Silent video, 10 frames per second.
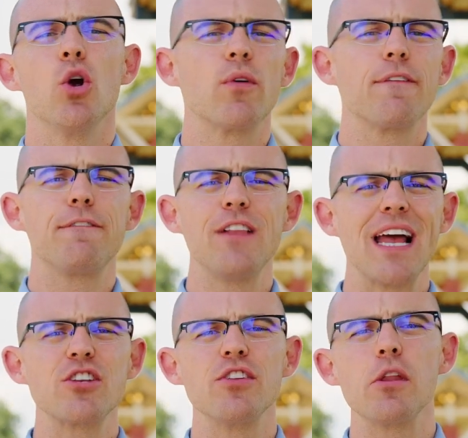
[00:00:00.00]

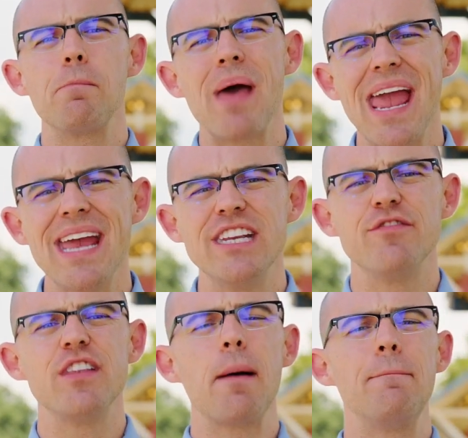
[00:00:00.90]
Reflect on the pain
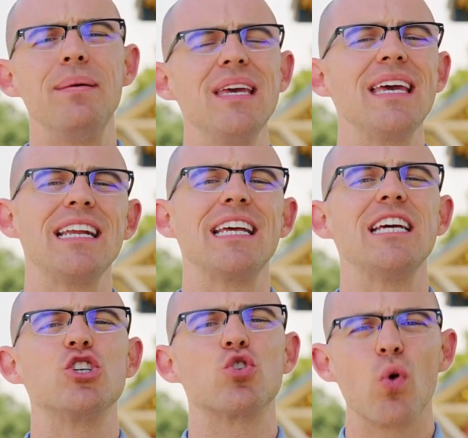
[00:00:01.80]
of not being in
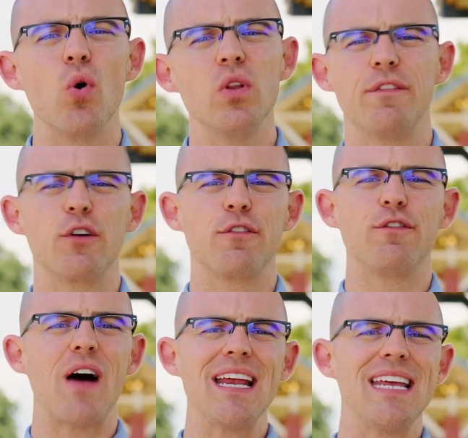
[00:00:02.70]
control of your
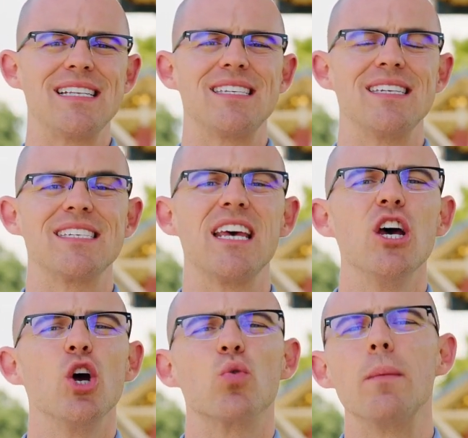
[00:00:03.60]
finances.
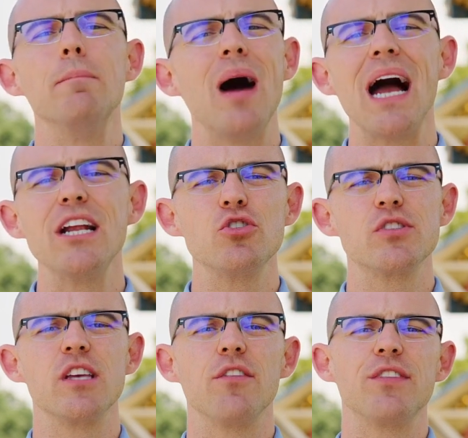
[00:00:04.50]
Remind
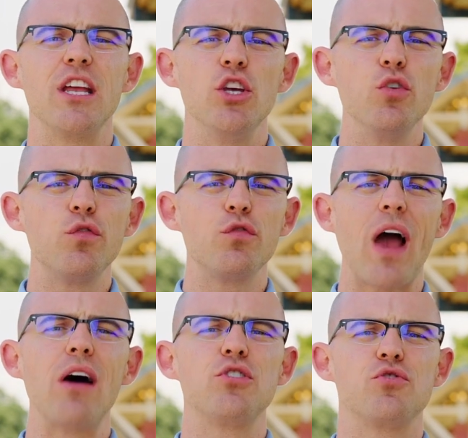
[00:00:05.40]
yourself that you
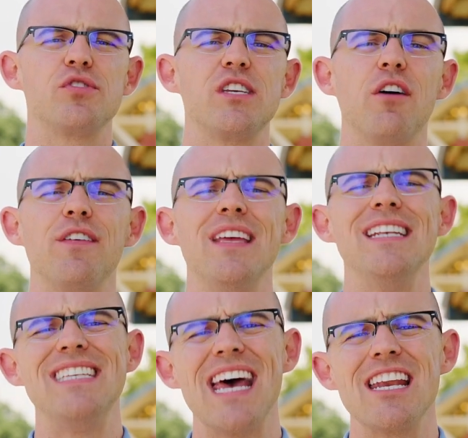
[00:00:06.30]
found yourself
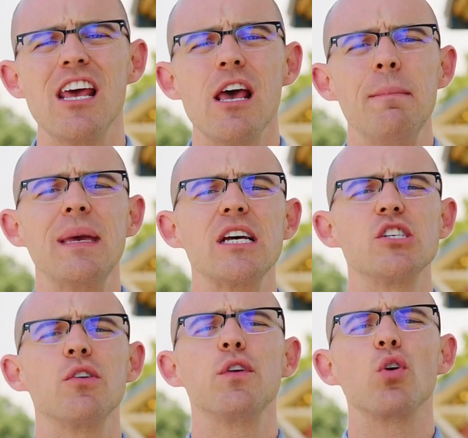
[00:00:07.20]
in debt
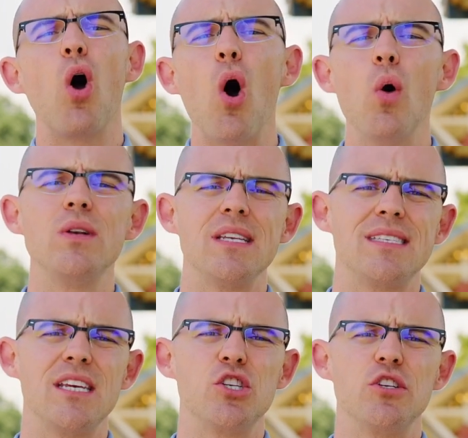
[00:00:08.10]
because of your own
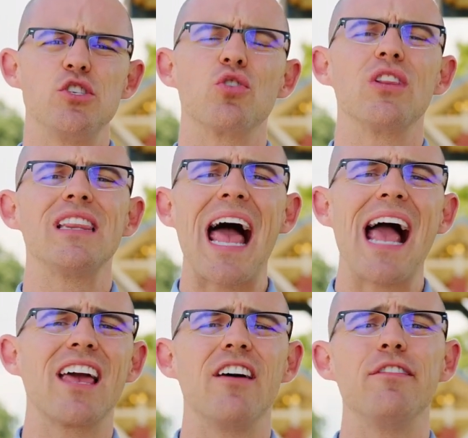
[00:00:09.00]
decisions, your
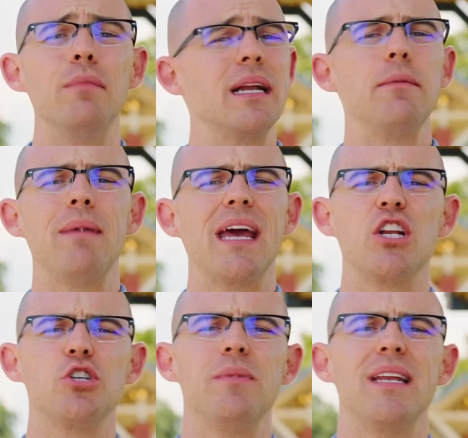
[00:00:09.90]
lack of money
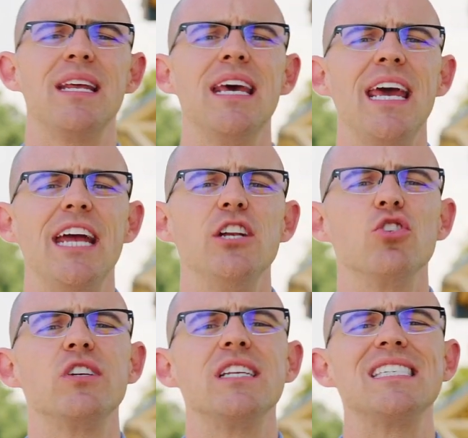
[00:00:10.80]
management, and
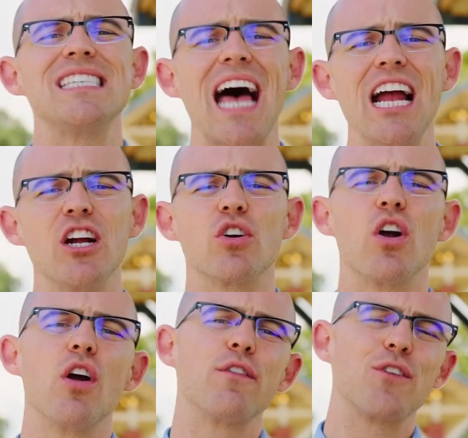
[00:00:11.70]
your desire
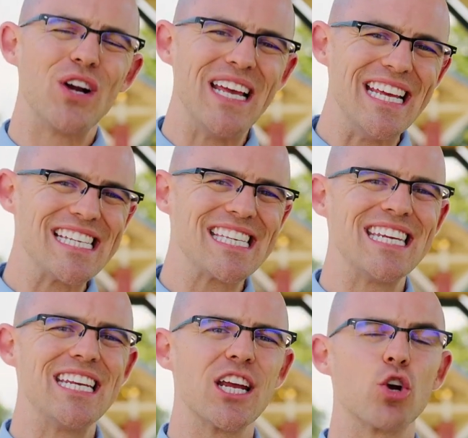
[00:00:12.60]
for
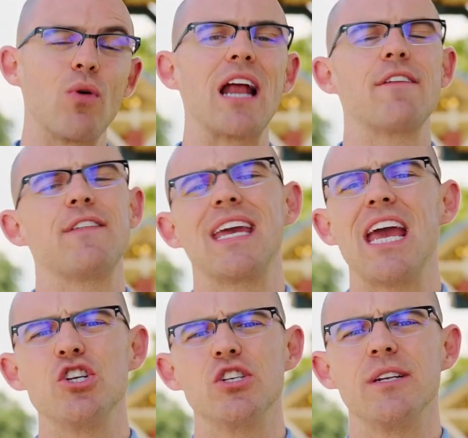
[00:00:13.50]
instant
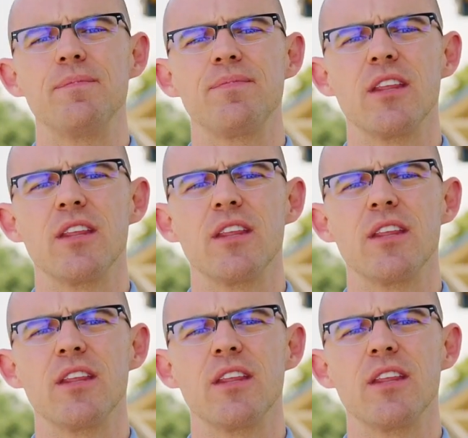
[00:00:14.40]
gratification.